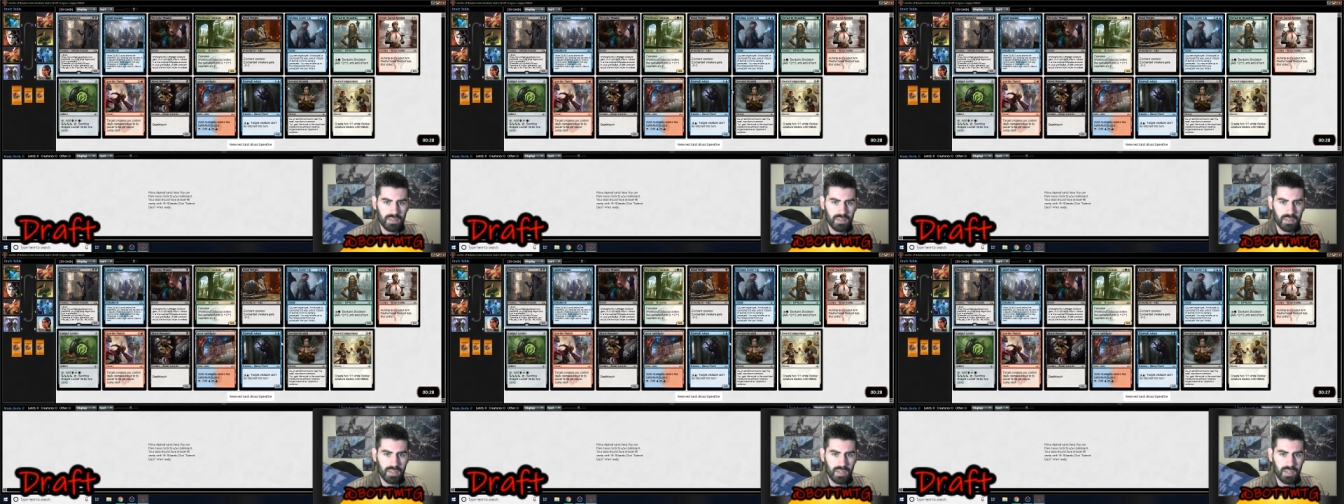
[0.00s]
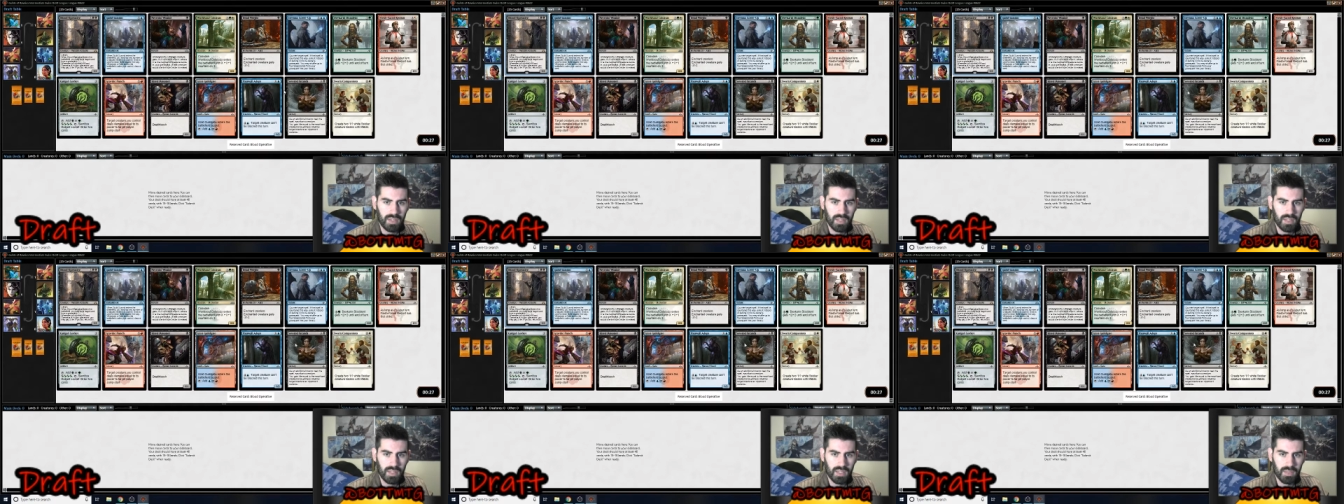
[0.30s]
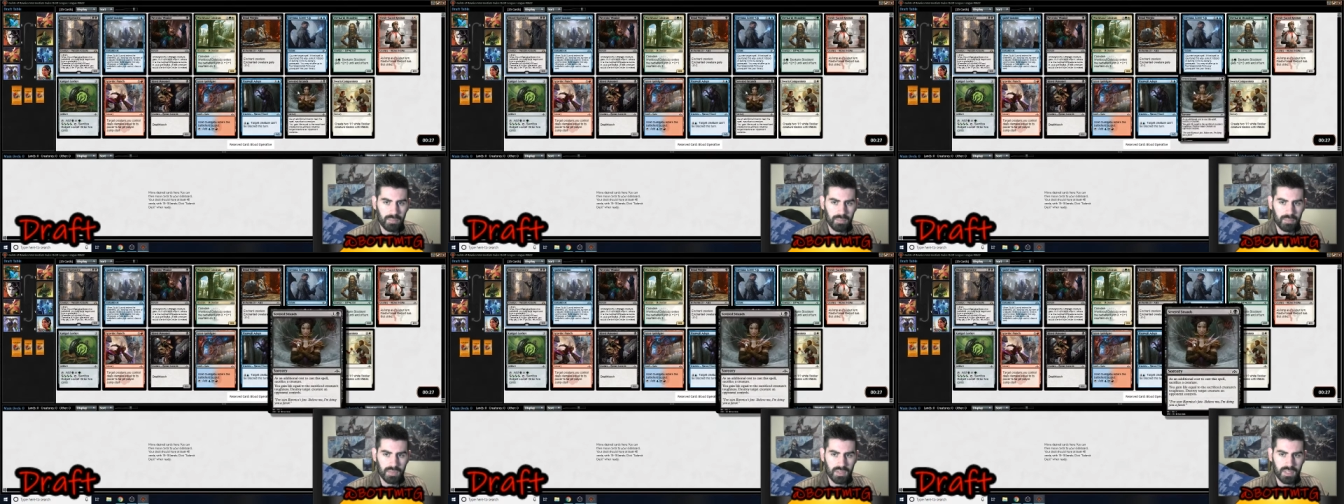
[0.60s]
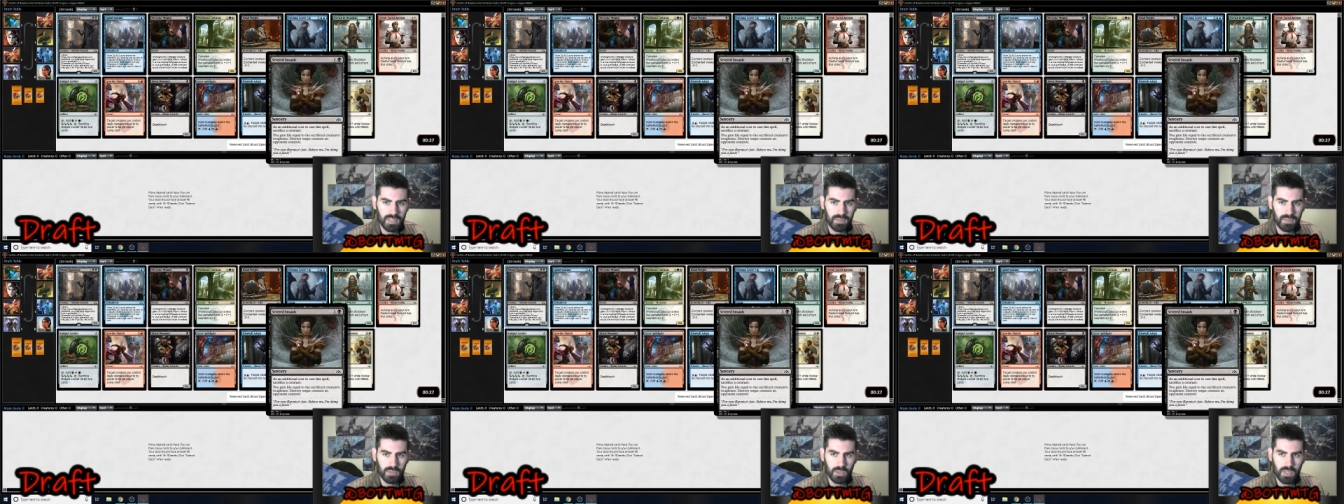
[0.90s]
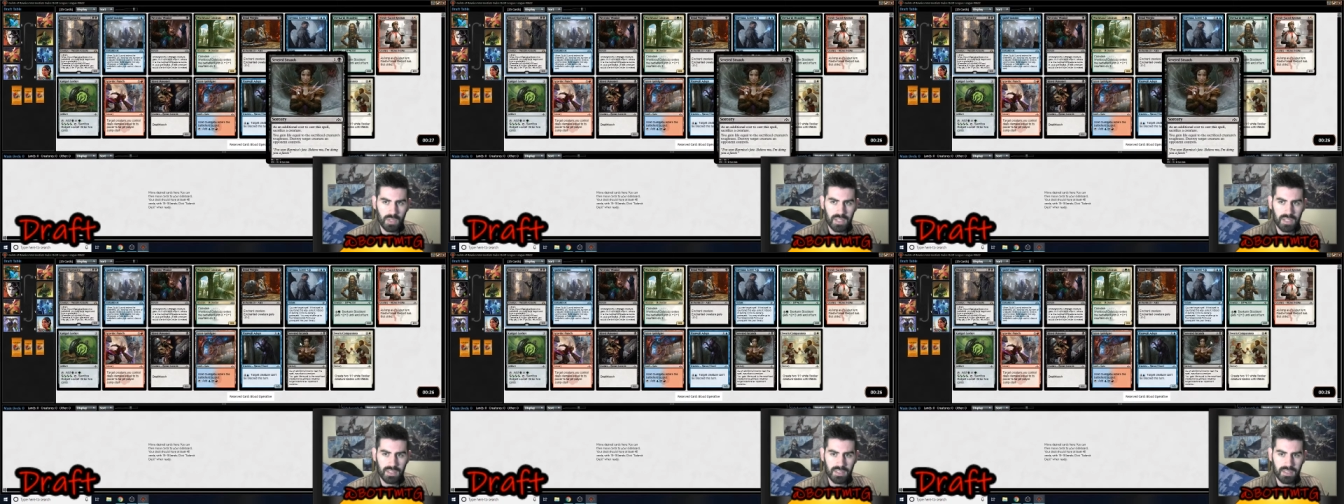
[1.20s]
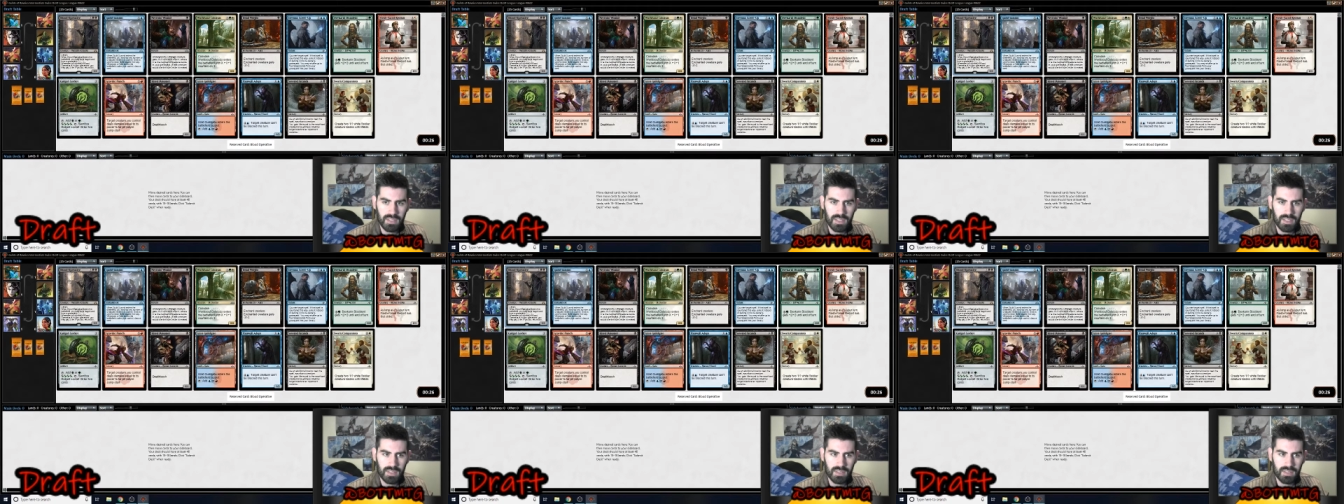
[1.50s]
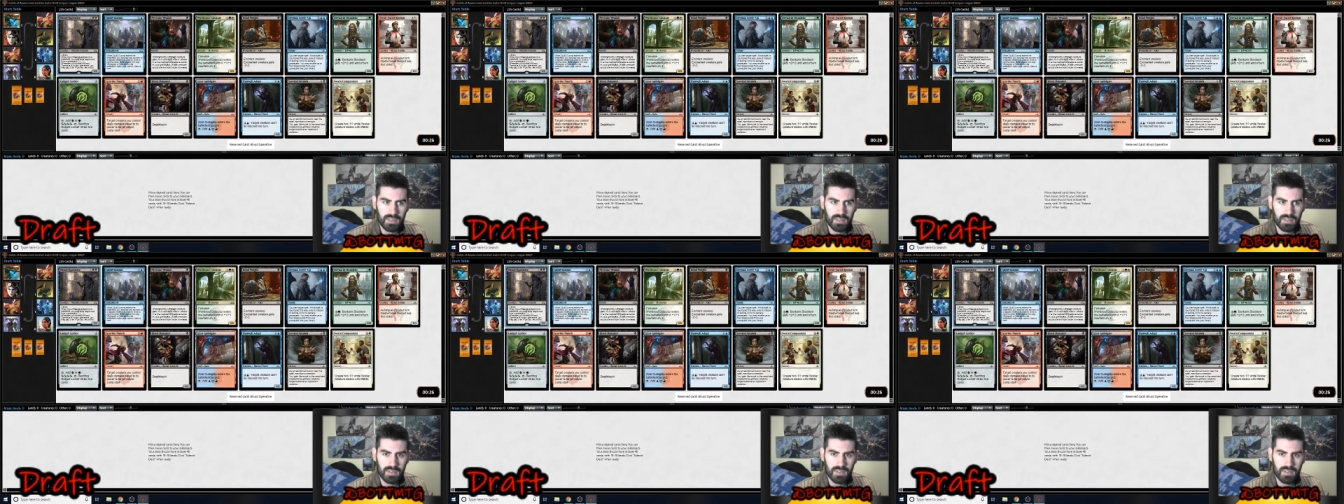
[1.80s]
Severed Strands is
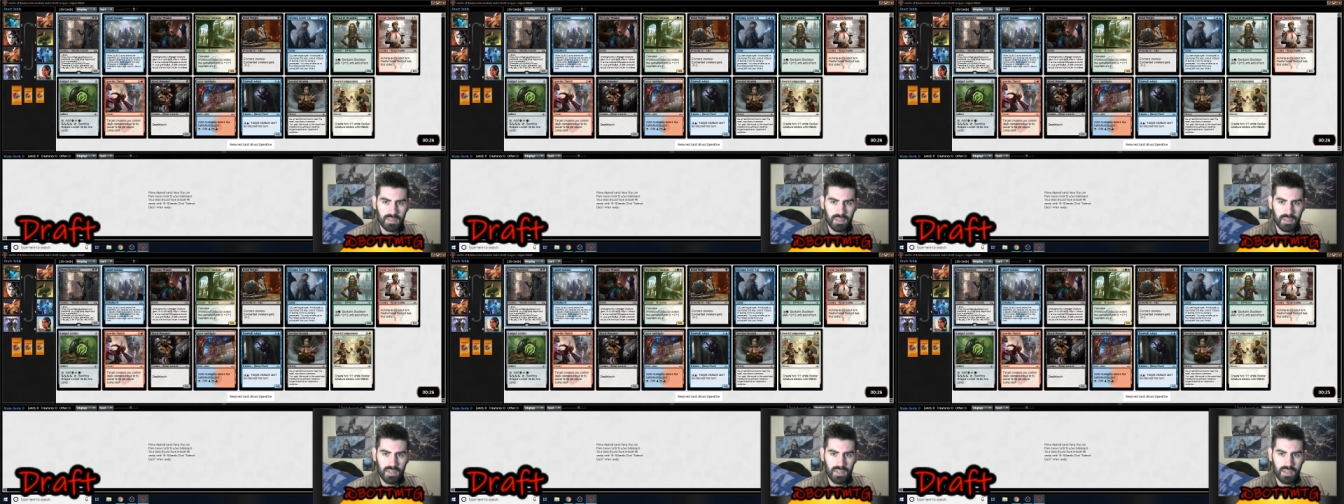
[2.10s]
decent.